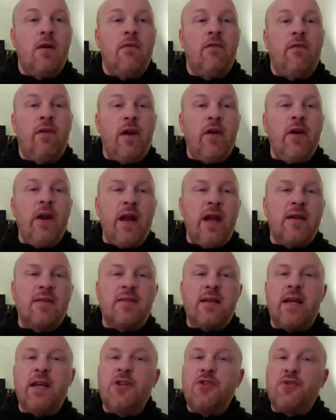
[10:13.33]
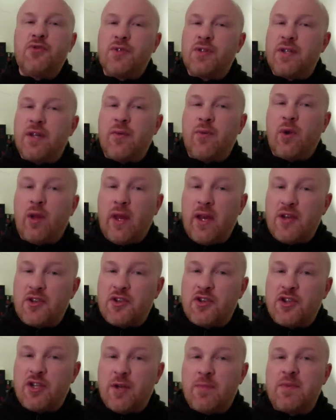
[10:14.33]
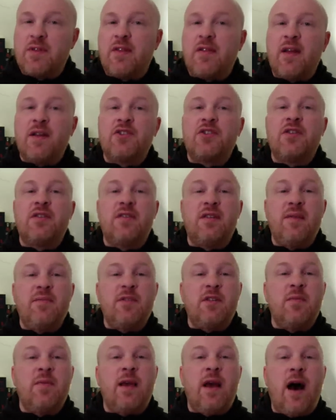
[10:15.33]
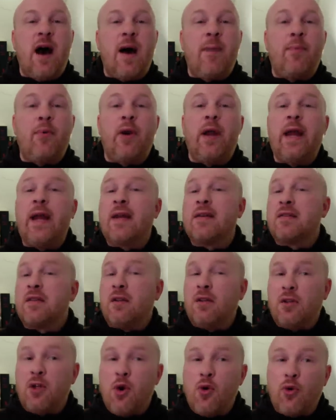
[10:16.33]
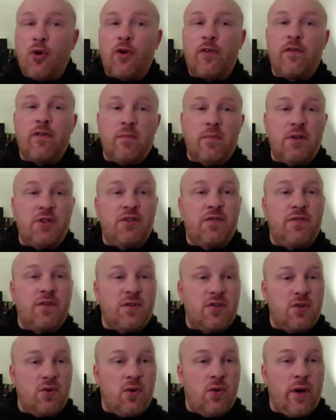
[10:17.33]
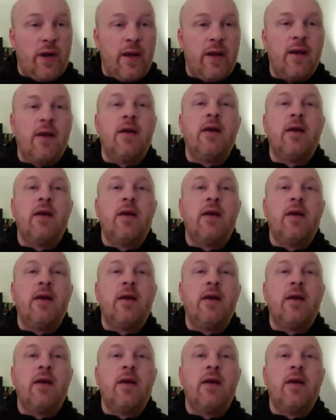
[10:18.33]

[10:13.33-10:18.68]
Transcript: Verin has interesting relationships in that she seems to be operating as a loner for much of the story.